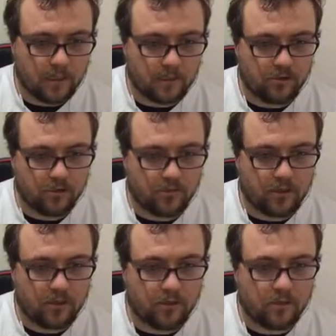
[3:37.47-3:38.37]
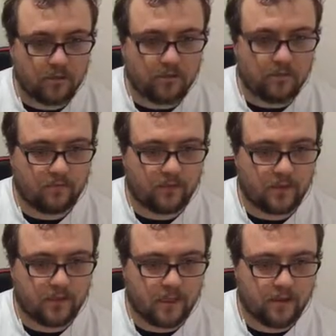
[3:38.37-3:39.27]
And that should be good.
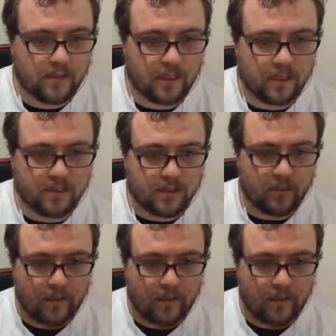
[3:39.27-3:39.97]
Vinatieri's kick is